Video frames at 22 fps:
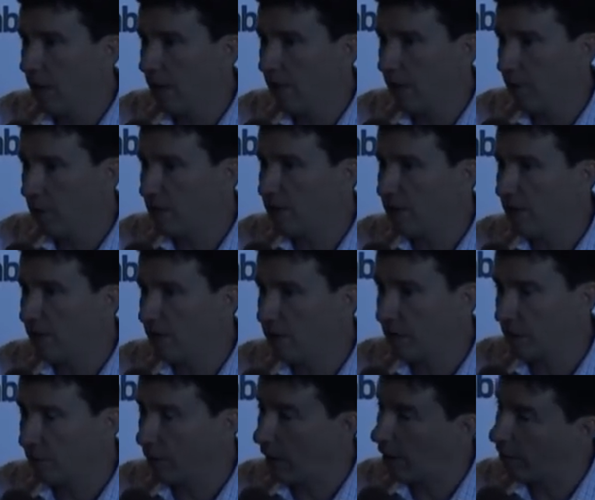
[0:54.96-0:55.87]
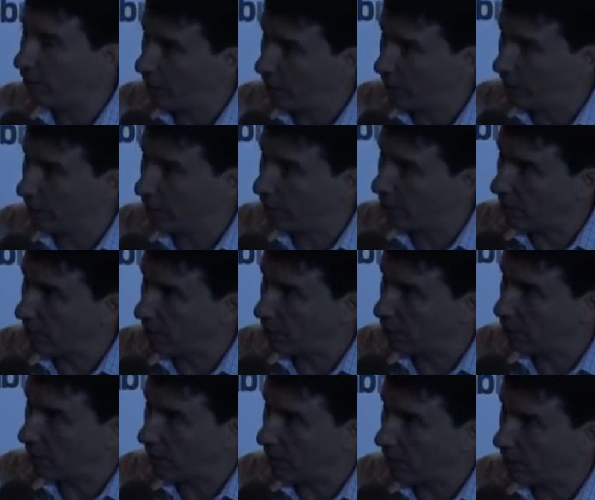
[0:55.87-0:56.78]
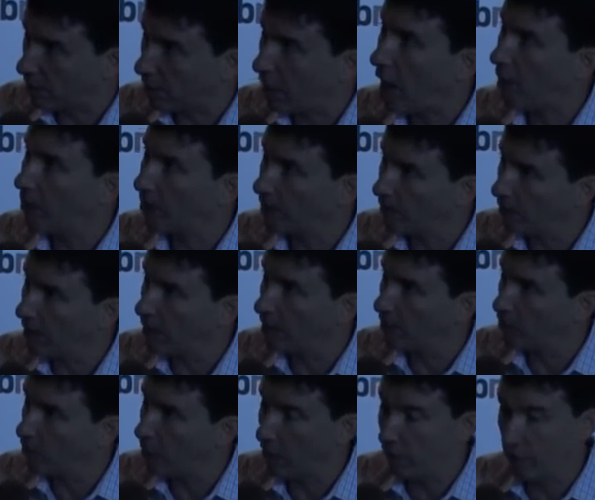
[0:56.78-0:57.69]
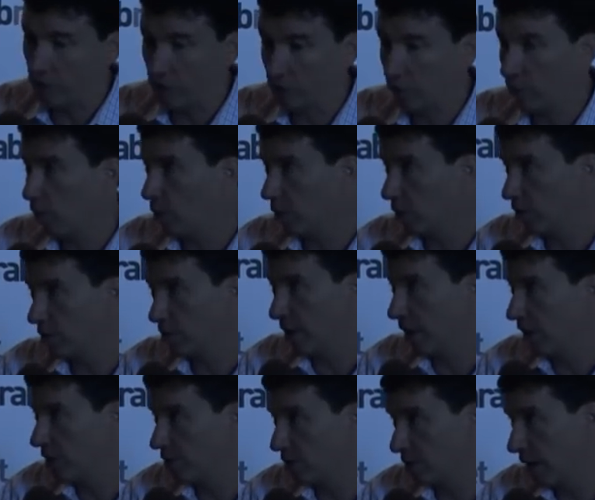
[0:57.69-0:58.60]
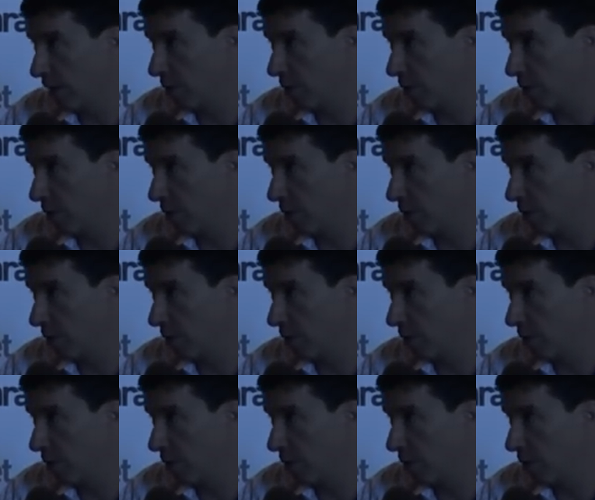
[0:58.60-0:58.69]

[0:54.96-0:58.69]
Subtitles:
That we think that crowdfunding can be a great complement, whether it's rewards-based or